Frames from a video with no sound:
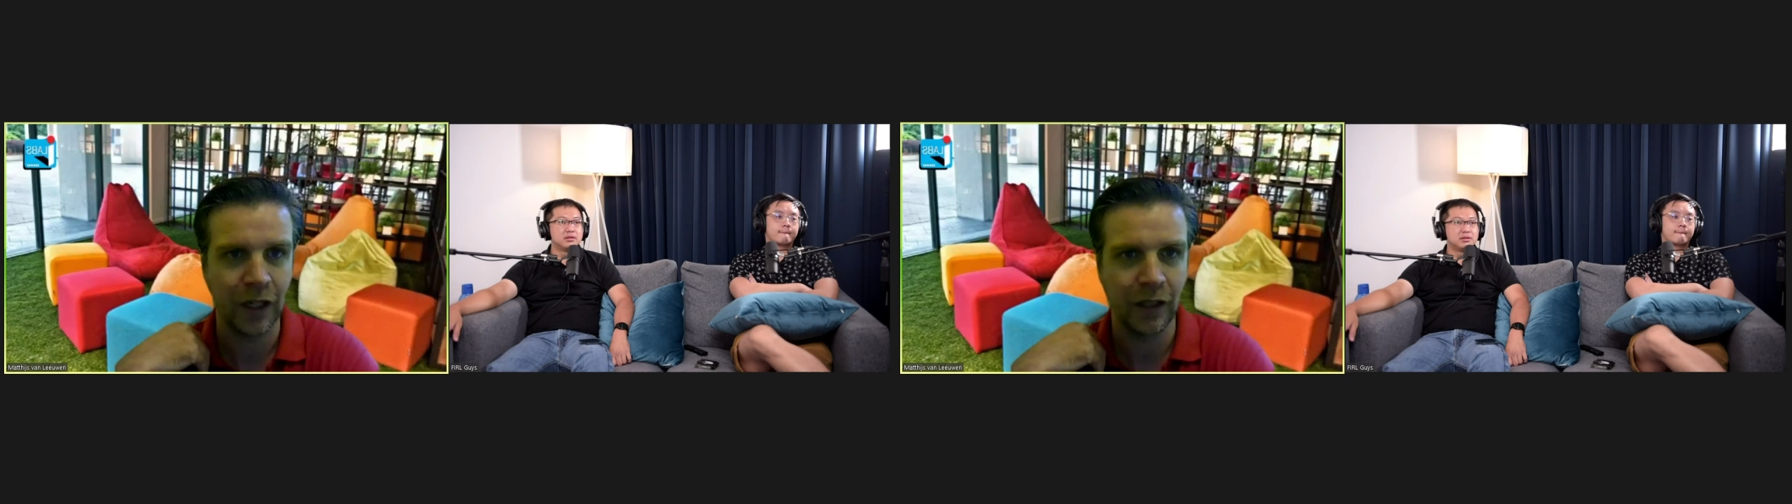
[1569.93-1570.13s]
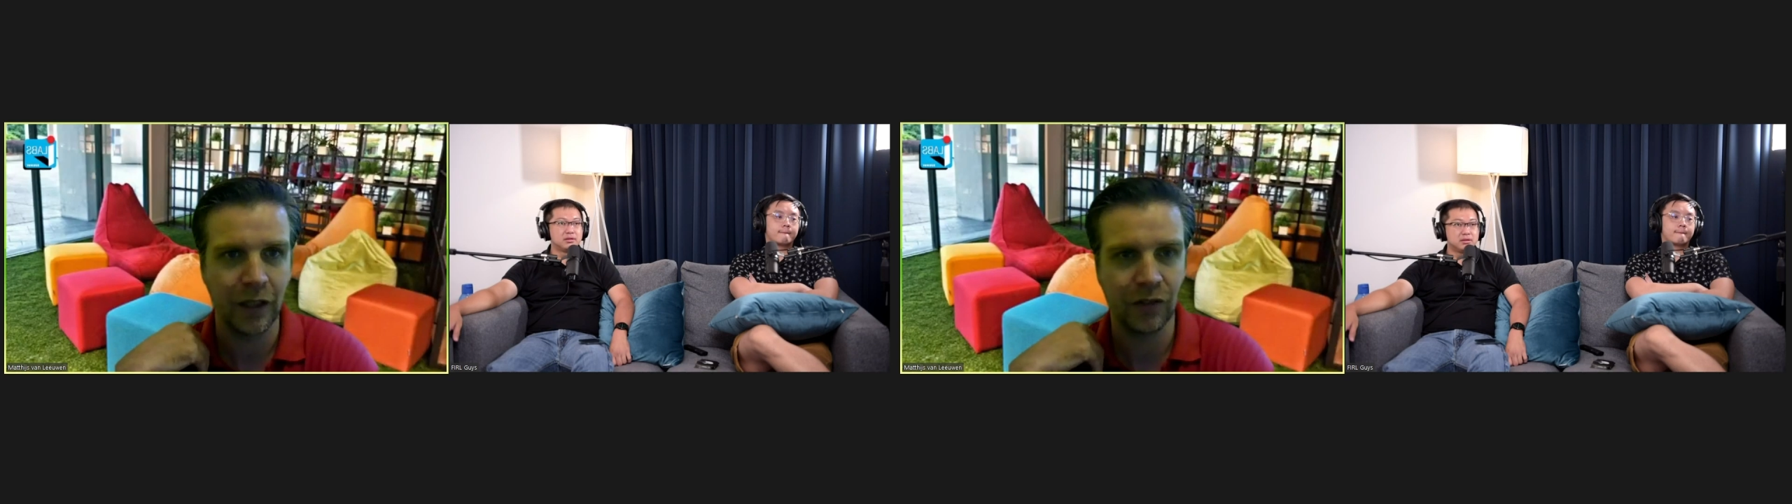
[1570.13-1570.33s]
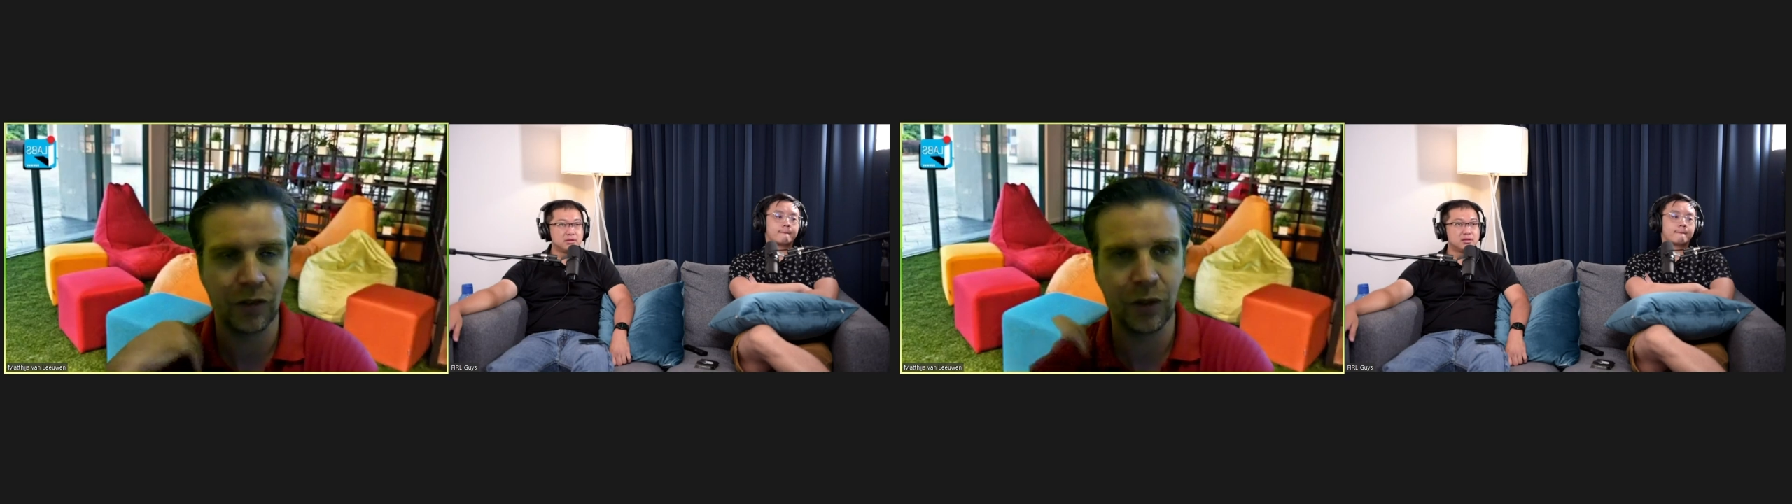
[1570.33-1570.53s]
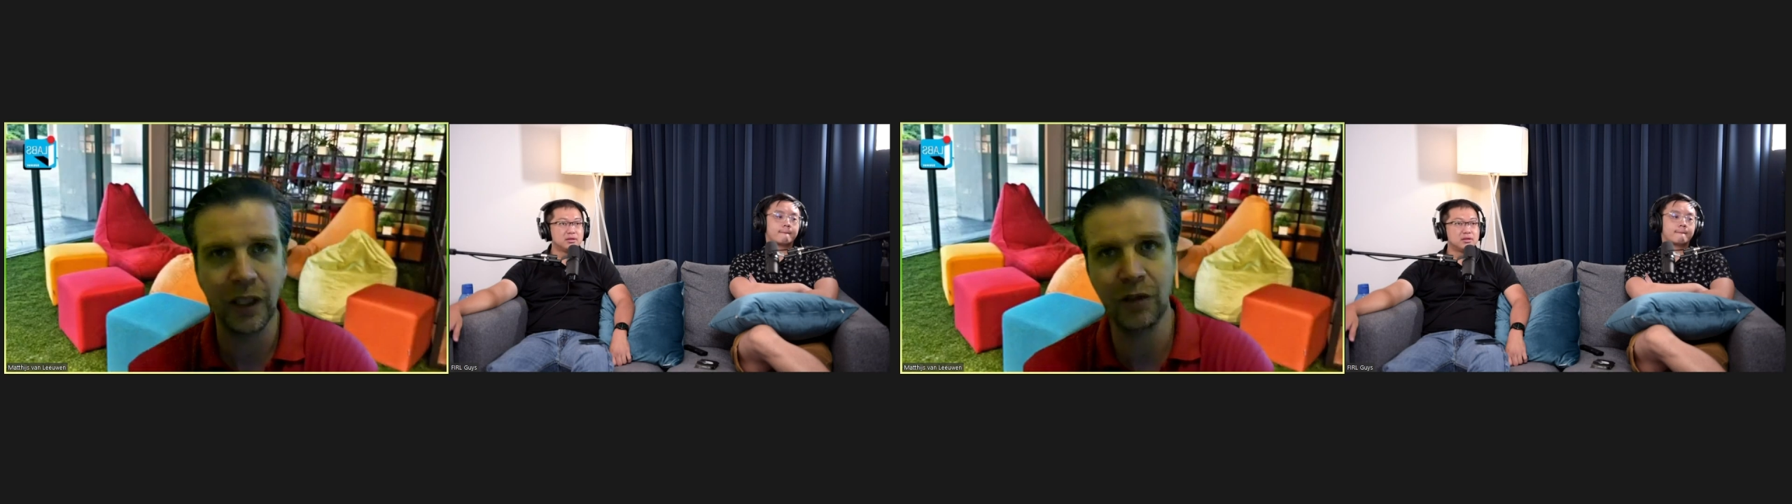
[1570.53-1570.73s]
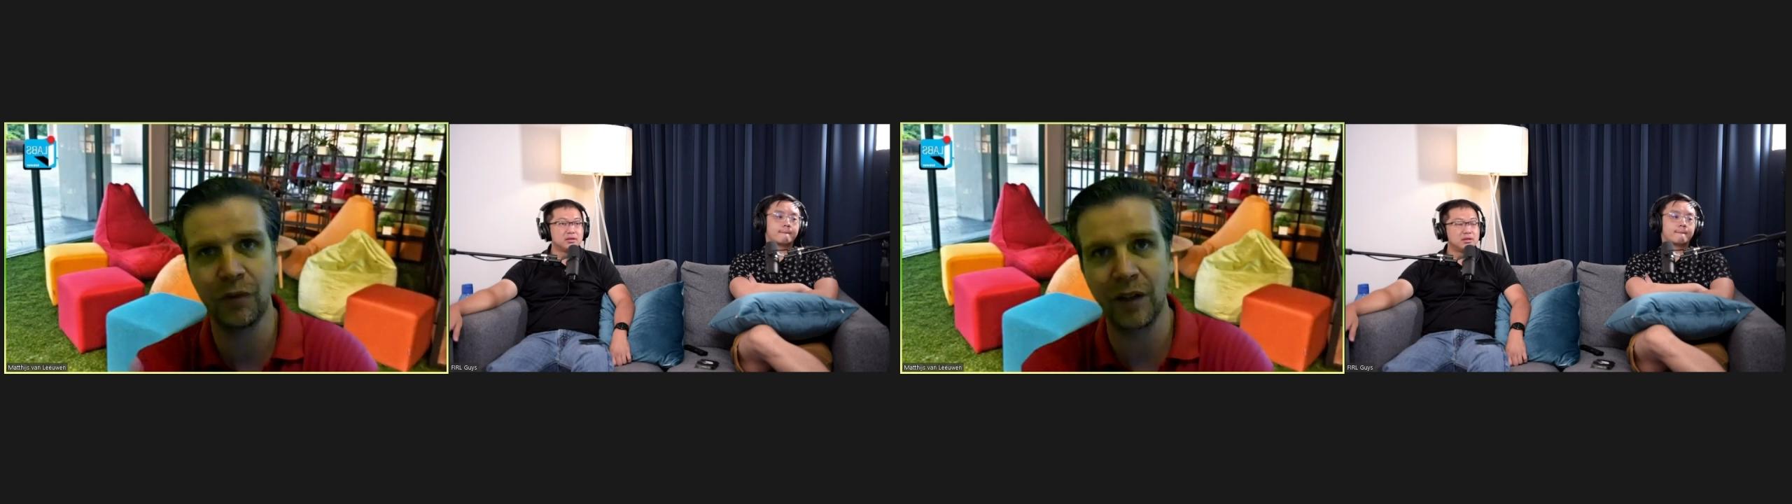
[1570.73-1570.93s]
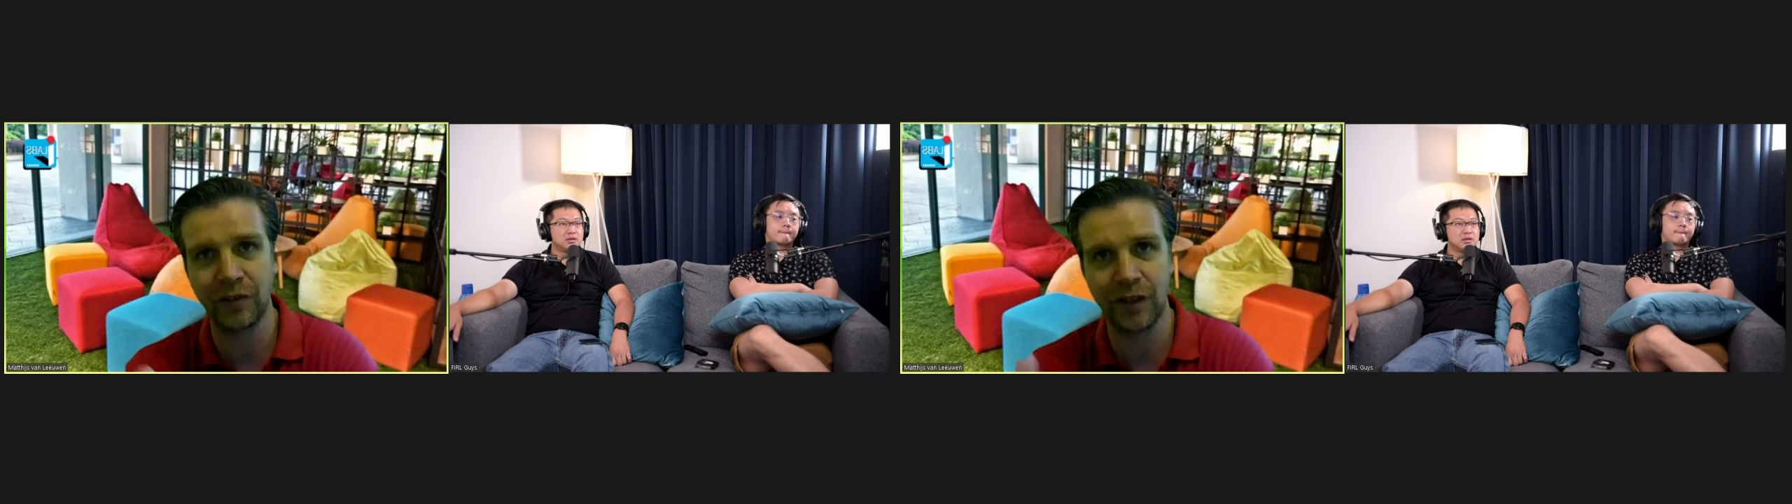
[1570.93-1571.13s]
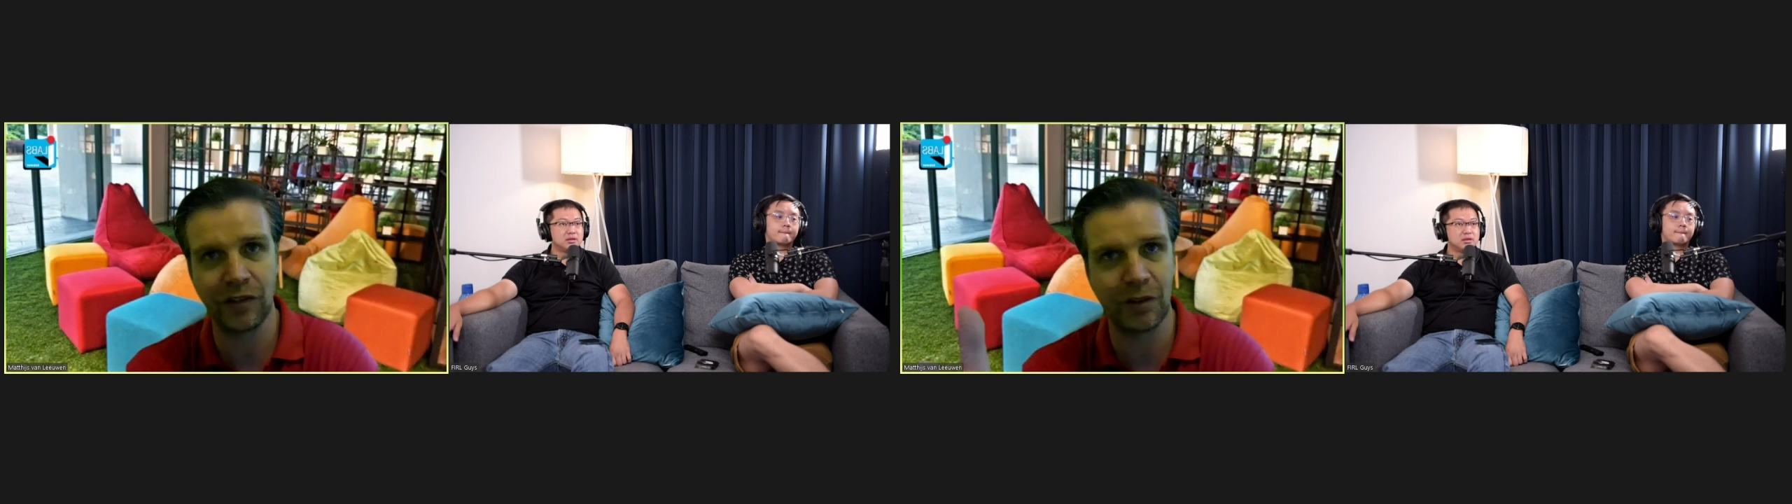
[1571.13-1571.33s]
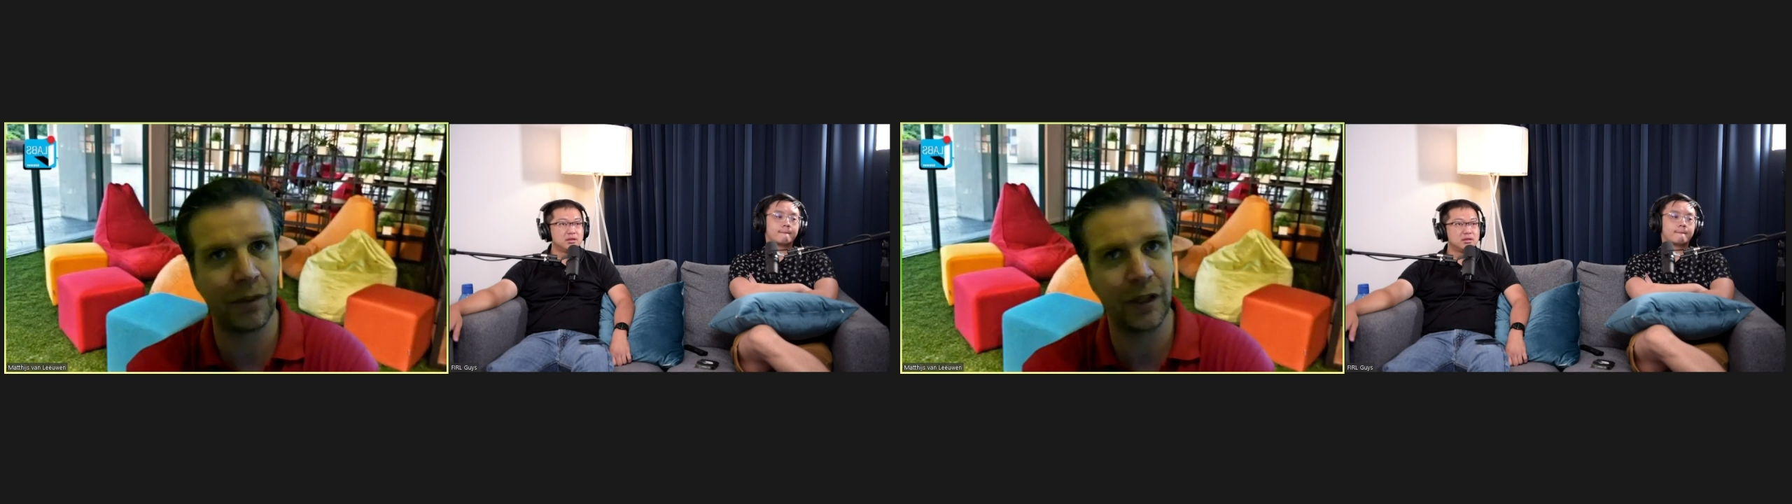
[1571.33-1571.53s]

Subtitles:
And so he invested some